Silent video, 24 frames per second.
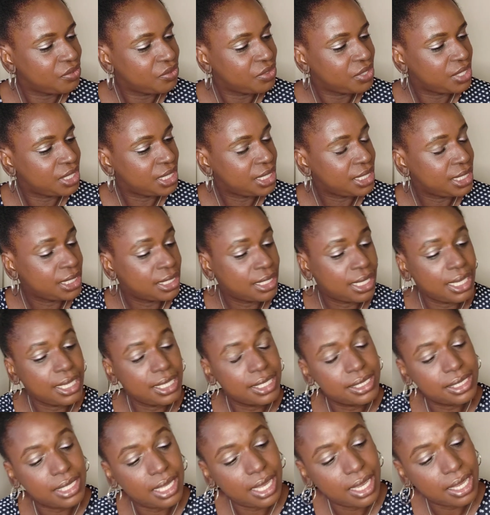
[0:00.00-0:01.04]
Really
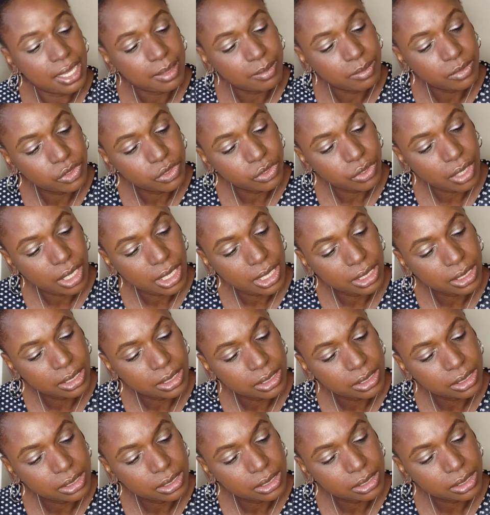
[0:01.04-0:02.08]
nice. I am trying
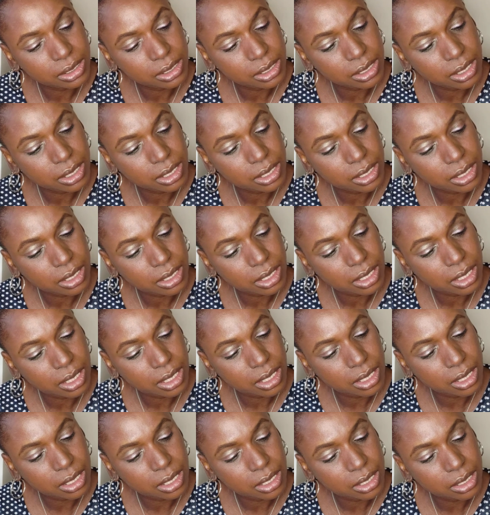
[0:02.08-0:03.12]
to see the
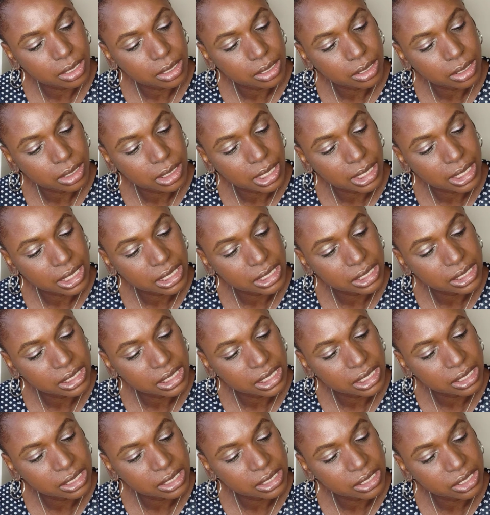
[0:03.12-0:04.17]
color, and it's
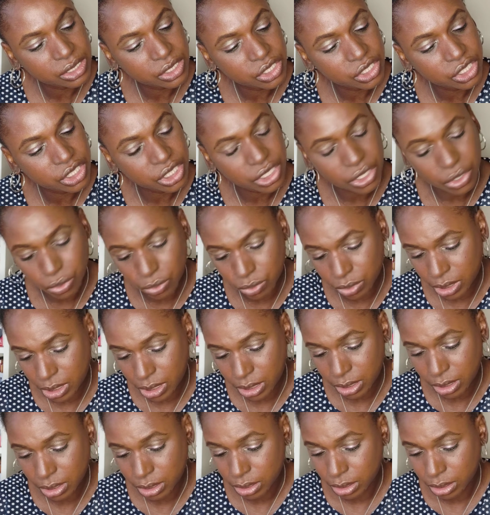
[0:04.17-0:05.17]
it Chiona.